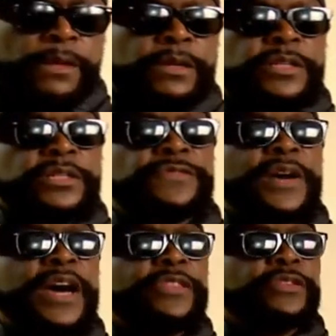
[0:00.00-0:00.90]
or these
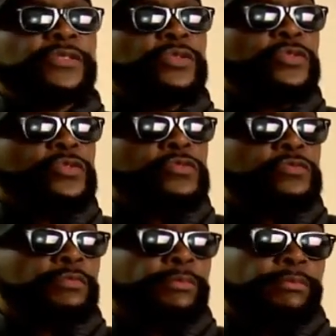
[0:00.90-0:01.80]
fathers who
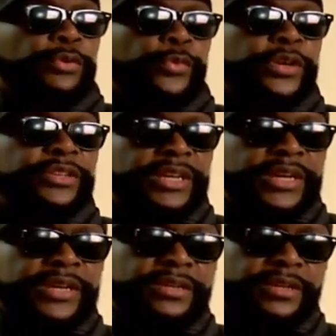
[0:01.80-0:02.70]
parental
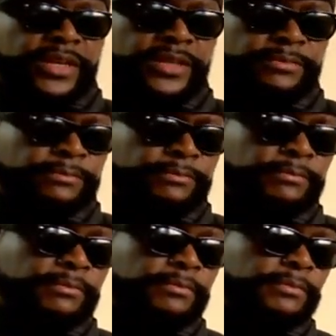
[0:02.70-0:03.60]
alienate
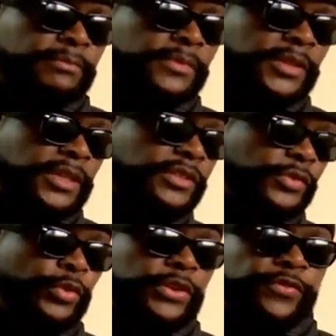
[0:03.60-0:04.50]
kids
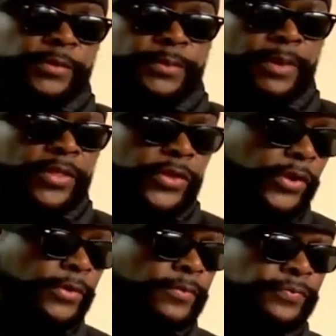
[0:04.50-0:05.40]
away from the
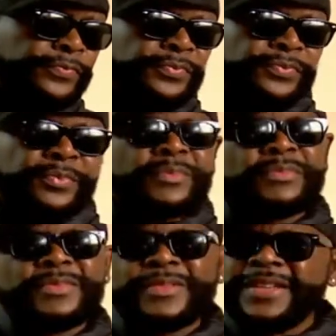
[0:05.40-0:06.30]
mother.
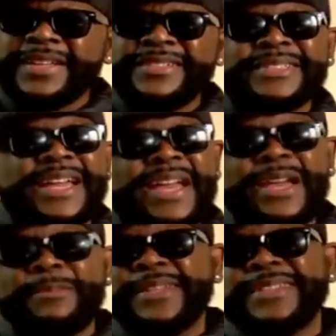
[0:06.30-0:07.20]
It's
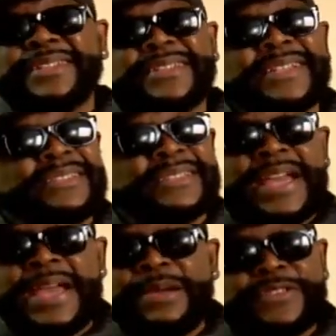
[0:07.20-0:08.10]
time. It's
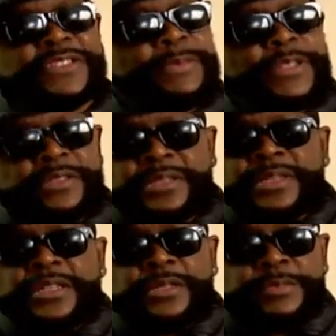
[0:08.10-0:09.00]
time for something
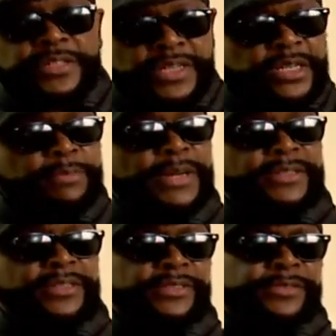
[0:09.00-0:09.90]
to be done
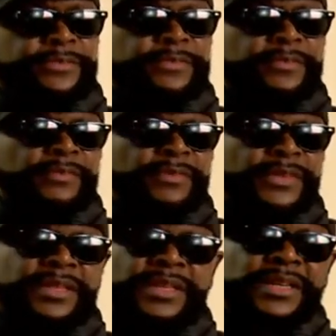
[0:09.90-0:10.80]
about this.
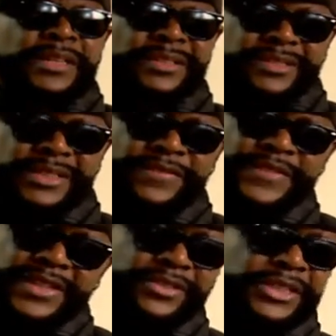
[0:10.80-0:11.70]
This stuff
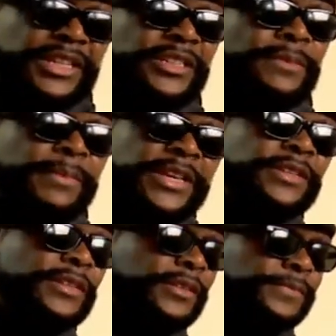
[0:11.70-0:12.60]
needs to hit the
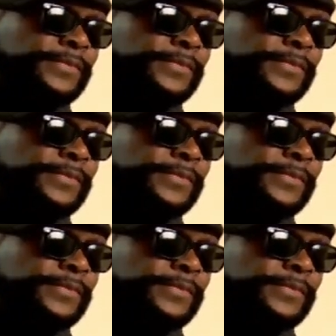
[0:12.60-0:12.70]
media.